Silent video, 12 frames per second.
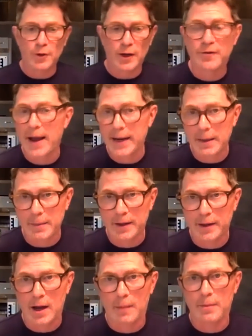inviting me
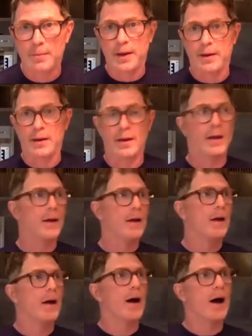to come and be
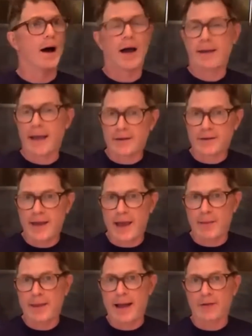a guest
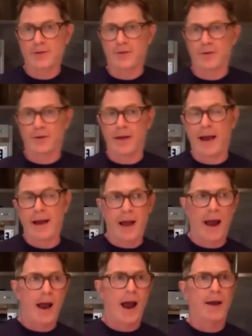camp counselor for a day.
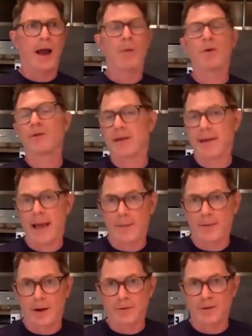I went to
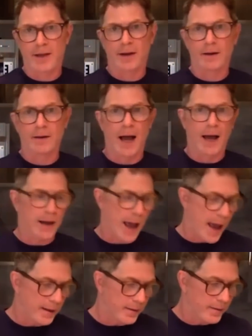camp when I was a kid a lot,
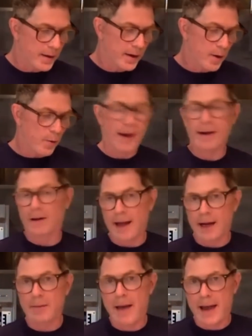and we had a
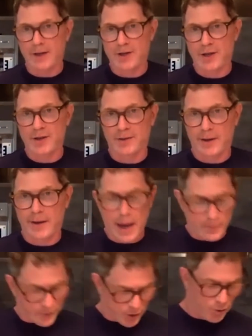lot of mac and cheese in
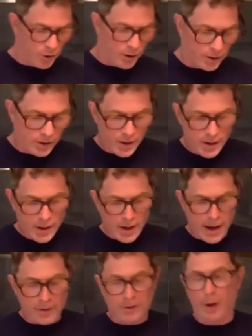camp for sure.
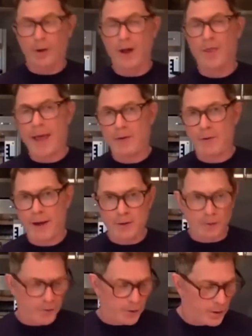And so I want to thank
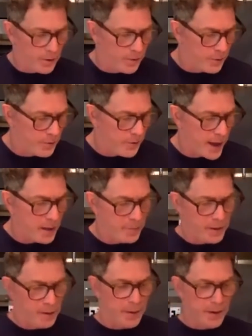Rachel for inviting
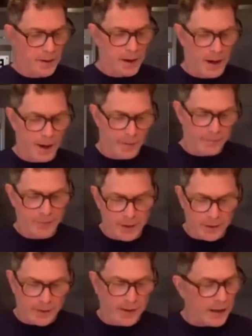me to be
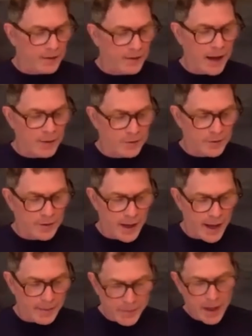the guest counselor today.